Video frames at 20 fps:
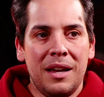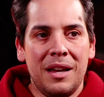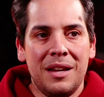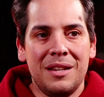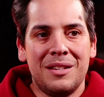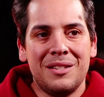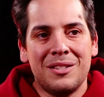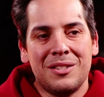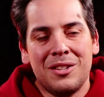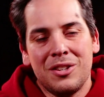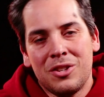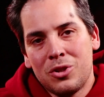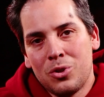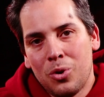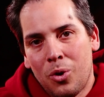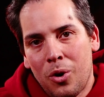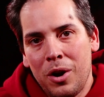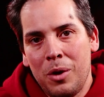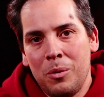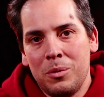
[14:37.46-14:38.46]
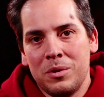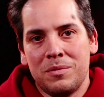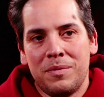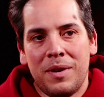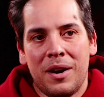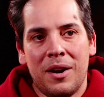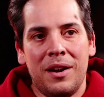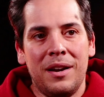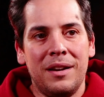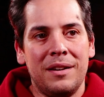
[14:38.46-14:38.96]
the story was
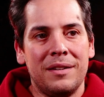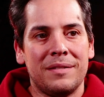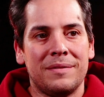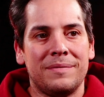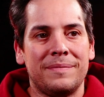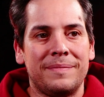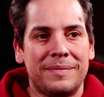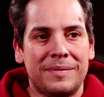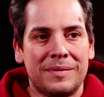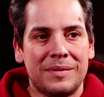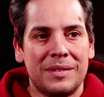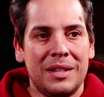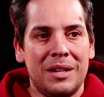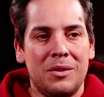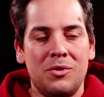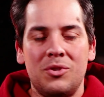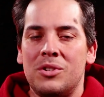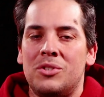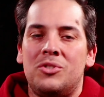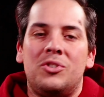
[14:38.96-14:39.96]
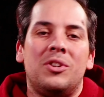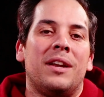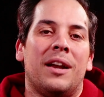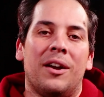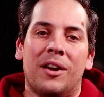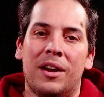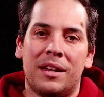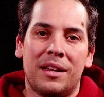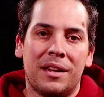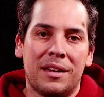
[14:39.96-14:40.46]
it was just
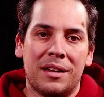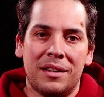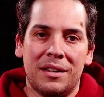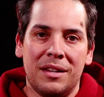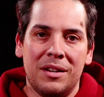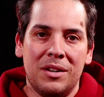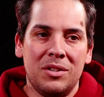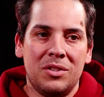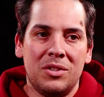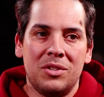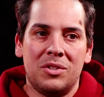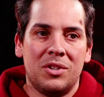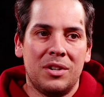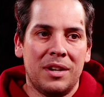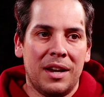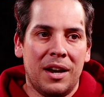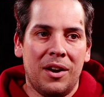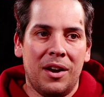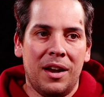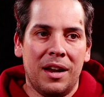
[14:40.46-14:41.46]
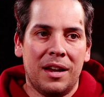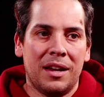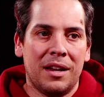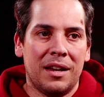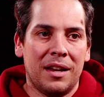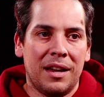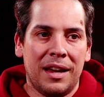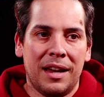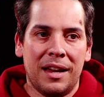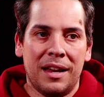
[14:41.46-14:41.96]
generic. It was just generic,
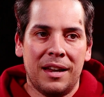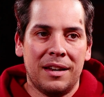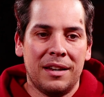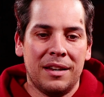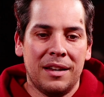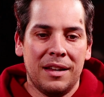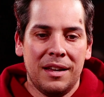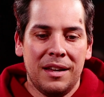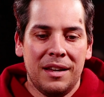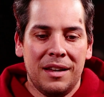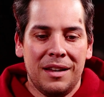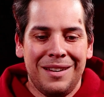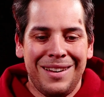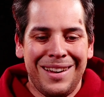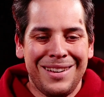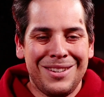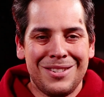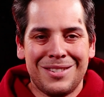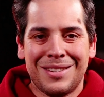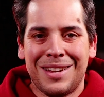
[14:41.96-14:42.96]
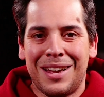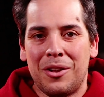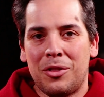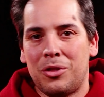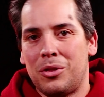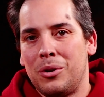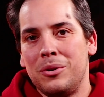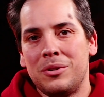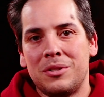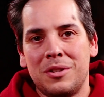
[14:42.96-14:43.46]
and it just kind
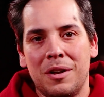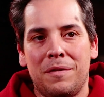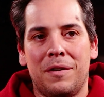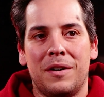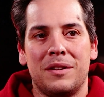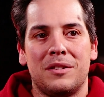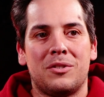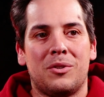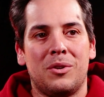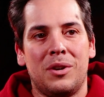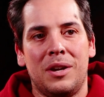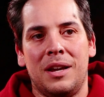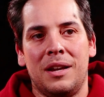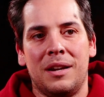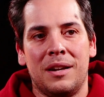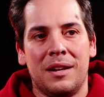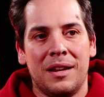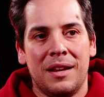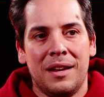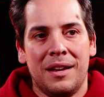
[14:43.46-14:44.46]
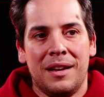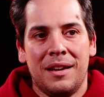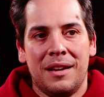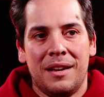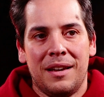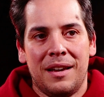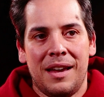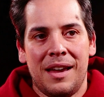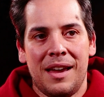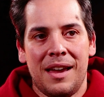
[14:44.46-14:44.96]
of threw stuff on screen,
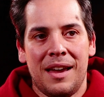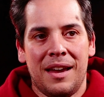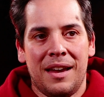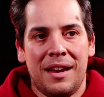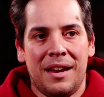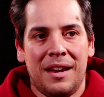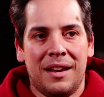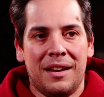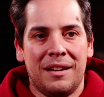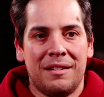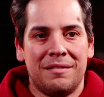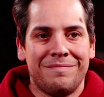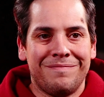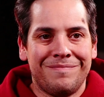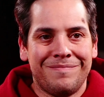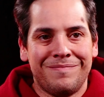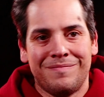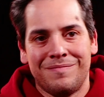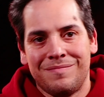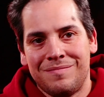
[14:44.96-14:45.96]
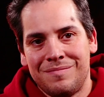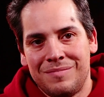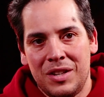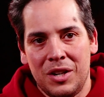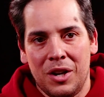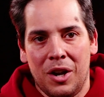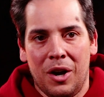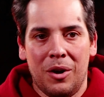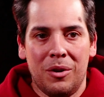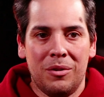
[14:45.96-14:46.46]
and,
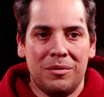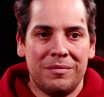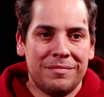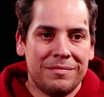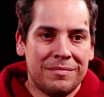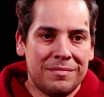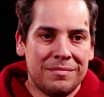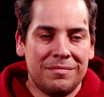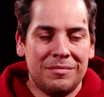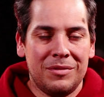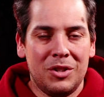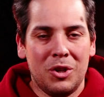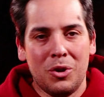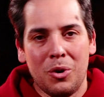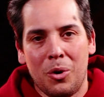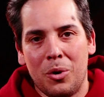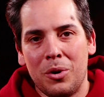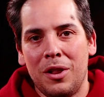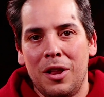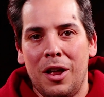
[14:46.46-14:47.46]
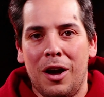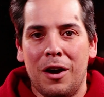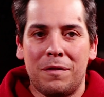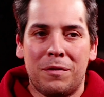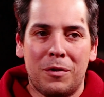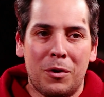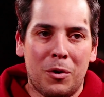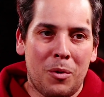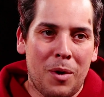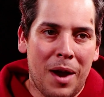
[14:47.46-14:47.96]
you know, you're going along
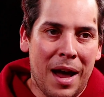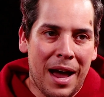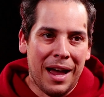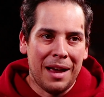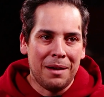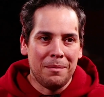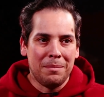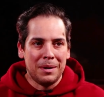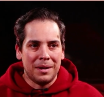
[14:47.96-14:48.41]
for a ride,